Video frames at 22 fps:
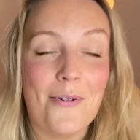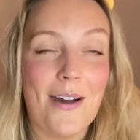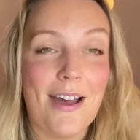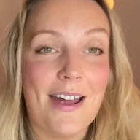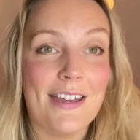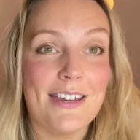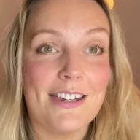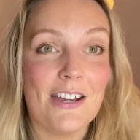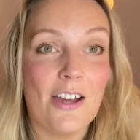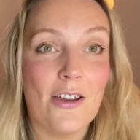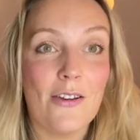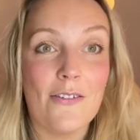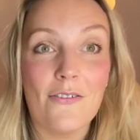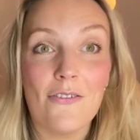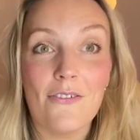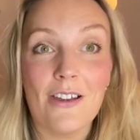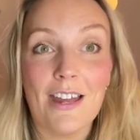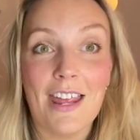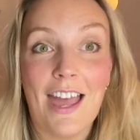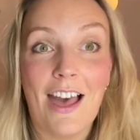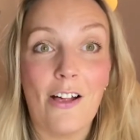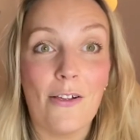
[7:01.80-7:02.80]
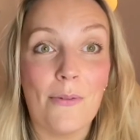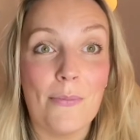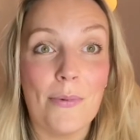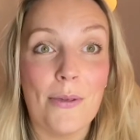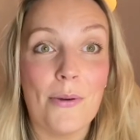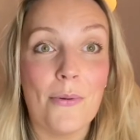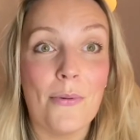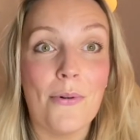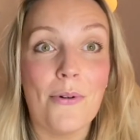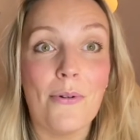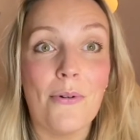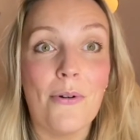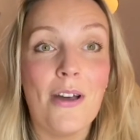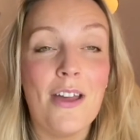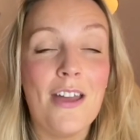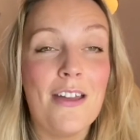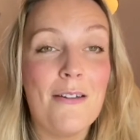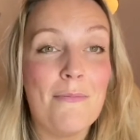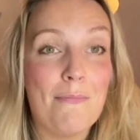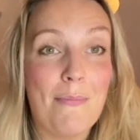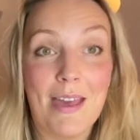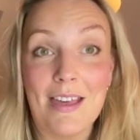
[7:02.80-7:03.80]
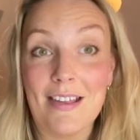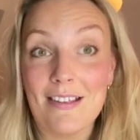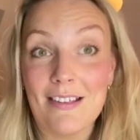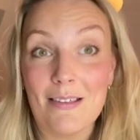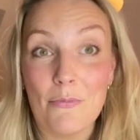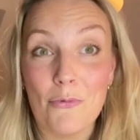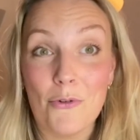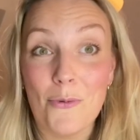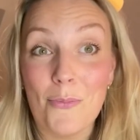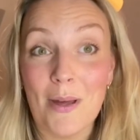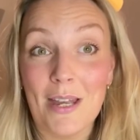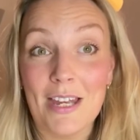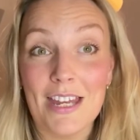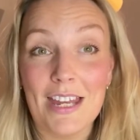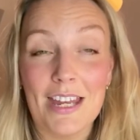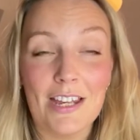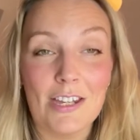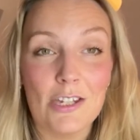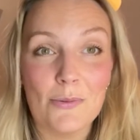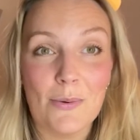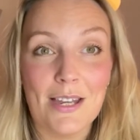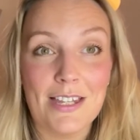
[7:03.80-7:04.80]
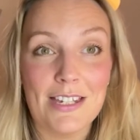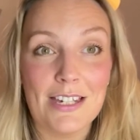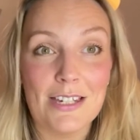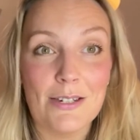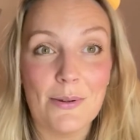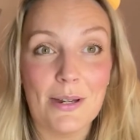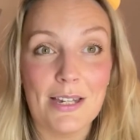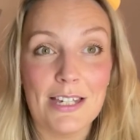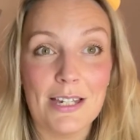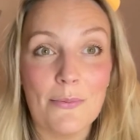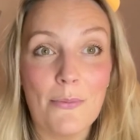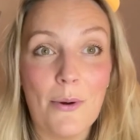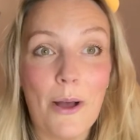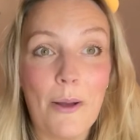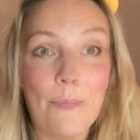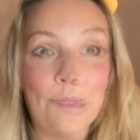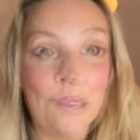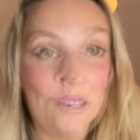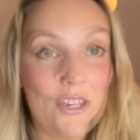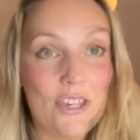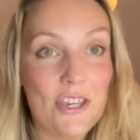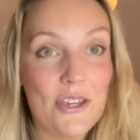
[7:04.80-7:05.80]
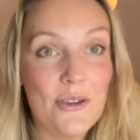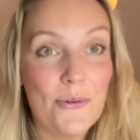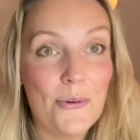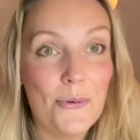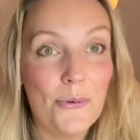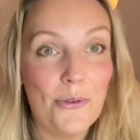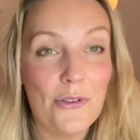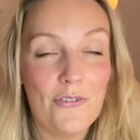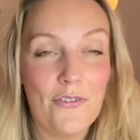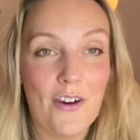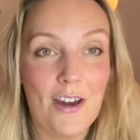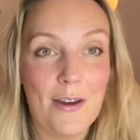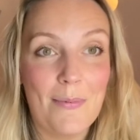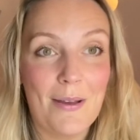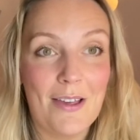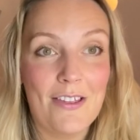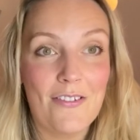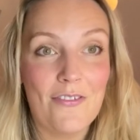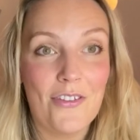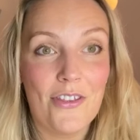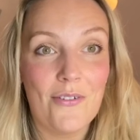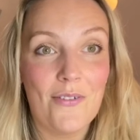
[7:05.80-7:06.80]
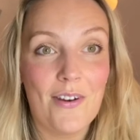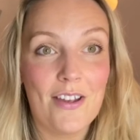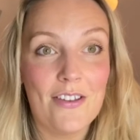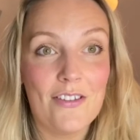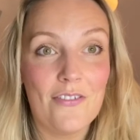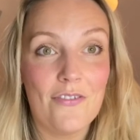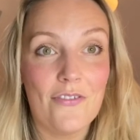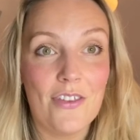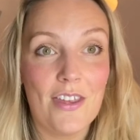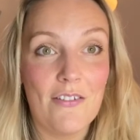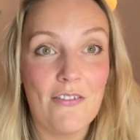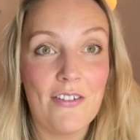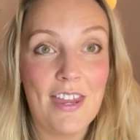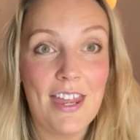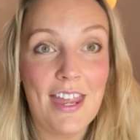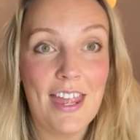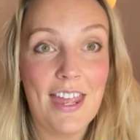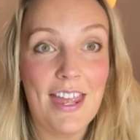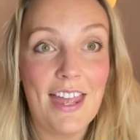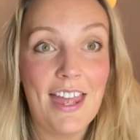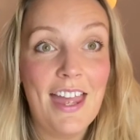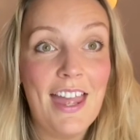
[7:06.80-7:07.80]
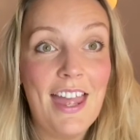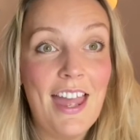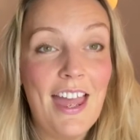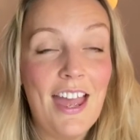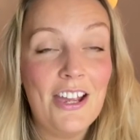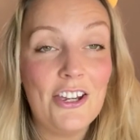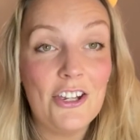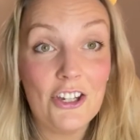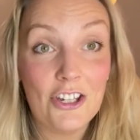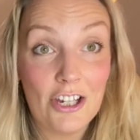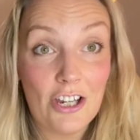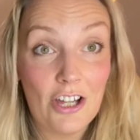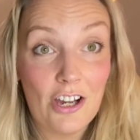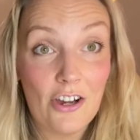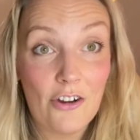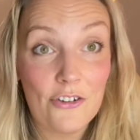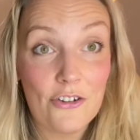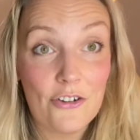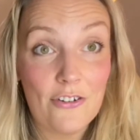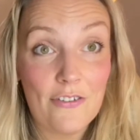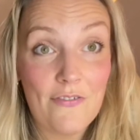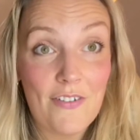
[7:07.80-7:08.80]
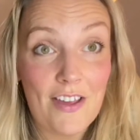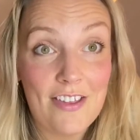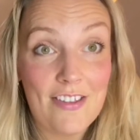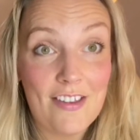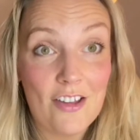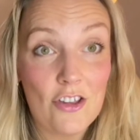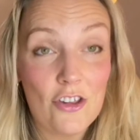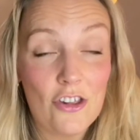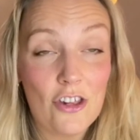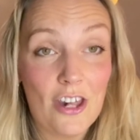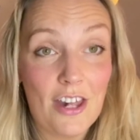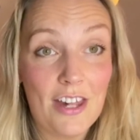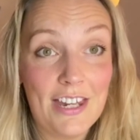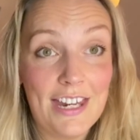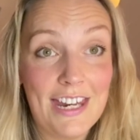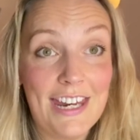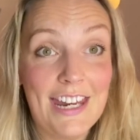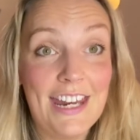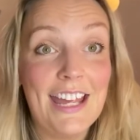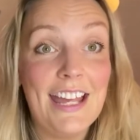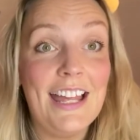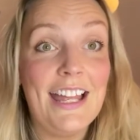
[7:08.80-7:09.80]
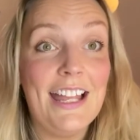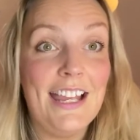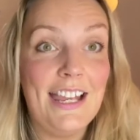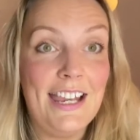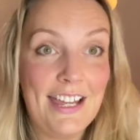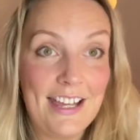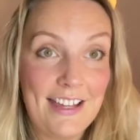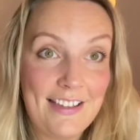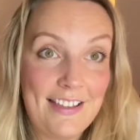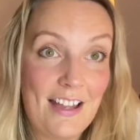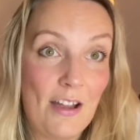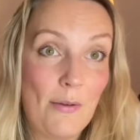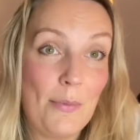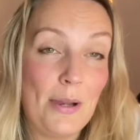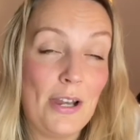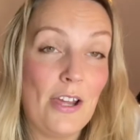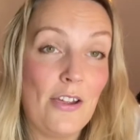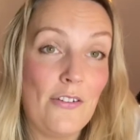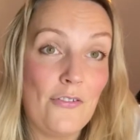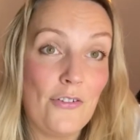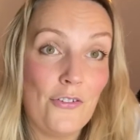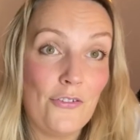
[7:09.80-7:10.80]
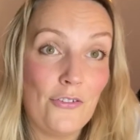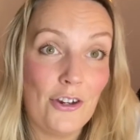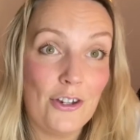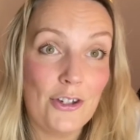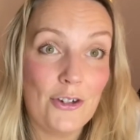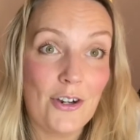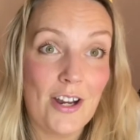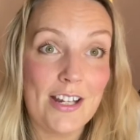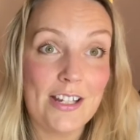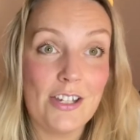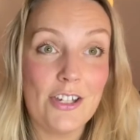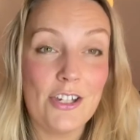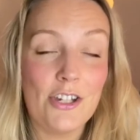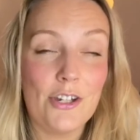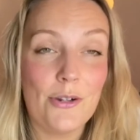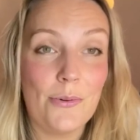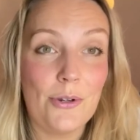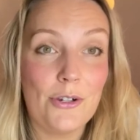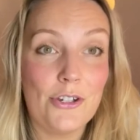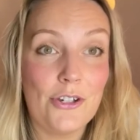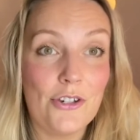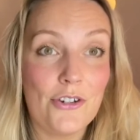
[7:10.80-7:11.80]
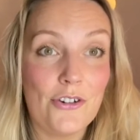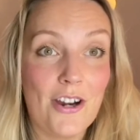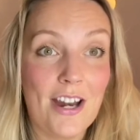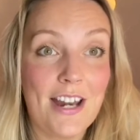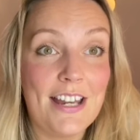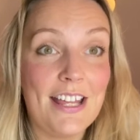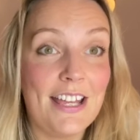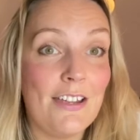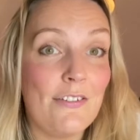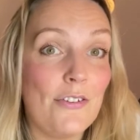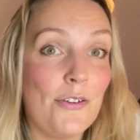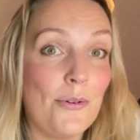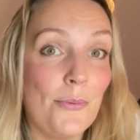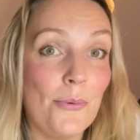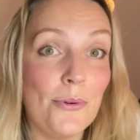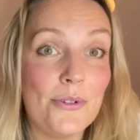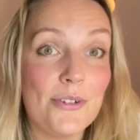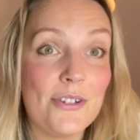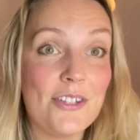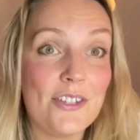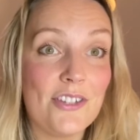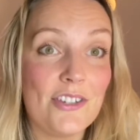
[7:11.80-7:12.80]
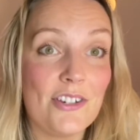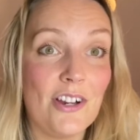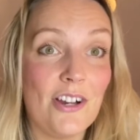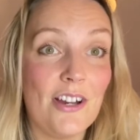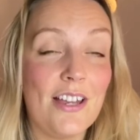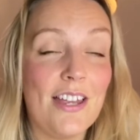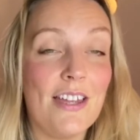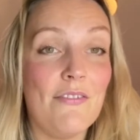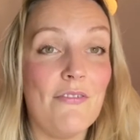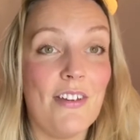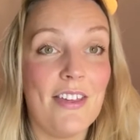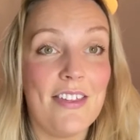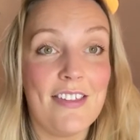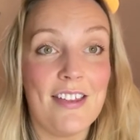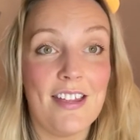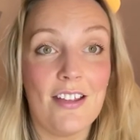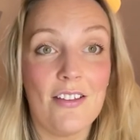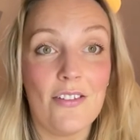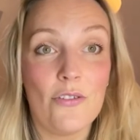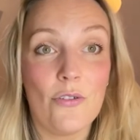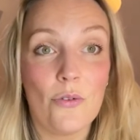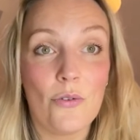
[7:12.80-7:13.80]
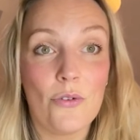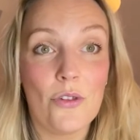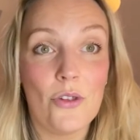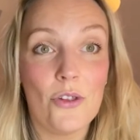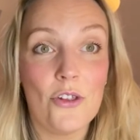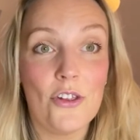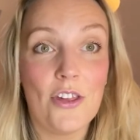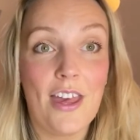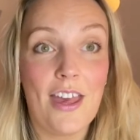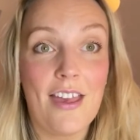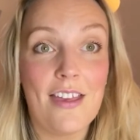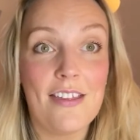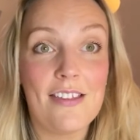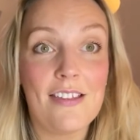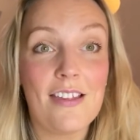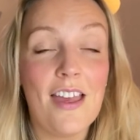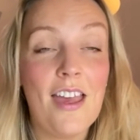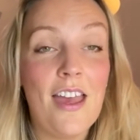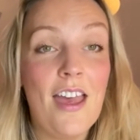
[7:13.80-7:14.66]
and hopefully help you all make some more money in 2021. Wishing you all the very best for the rest of the year. Good luck on your investing journey. Links down below for free trade and 212 trading. If you want to start investing in stocks and shares,